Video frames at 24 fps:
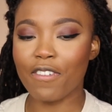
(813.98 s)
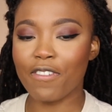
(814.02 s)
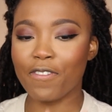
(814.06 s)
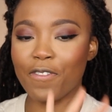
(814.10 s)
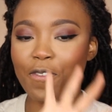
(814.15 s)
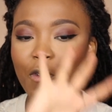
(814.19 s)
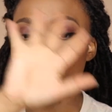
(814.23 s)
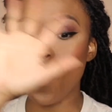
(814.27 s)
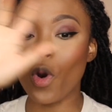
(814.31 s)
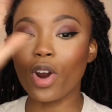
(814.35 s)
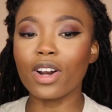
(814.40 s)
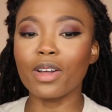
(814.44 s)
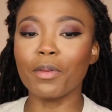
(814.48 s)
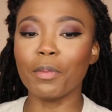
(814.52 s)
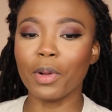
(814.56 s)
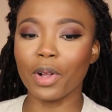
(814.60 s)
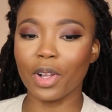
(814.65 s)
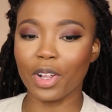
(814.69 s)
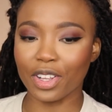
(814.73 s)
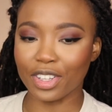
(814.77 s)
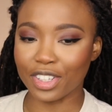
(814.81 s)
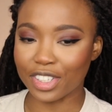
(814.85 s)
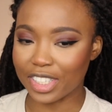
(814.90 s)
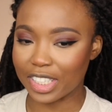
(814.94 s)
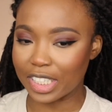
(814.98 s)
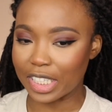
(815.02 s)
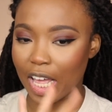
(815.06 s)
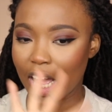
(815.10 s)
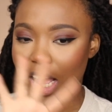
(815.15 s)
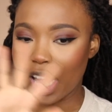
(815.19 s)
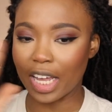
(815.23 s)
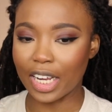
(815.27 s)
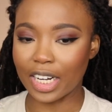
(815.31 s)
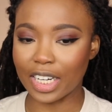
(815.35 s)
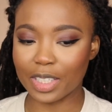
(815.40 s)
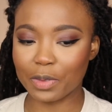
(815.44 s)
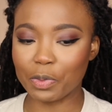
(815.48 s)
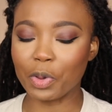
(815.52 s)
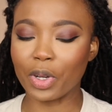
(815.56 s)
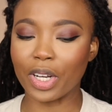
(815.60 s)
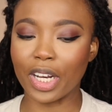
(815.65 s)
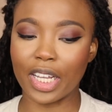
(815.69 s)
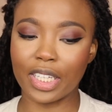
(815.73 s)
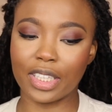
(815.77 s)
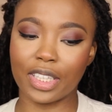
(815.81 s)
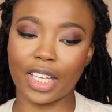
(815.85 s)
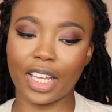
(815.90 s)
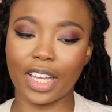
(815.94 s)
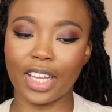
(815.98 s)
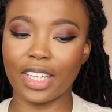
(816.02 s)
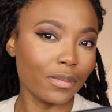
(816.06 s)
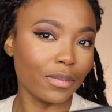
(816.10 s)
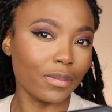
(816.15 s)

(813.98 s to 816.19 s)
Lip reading: affordable side. Let's put it like that.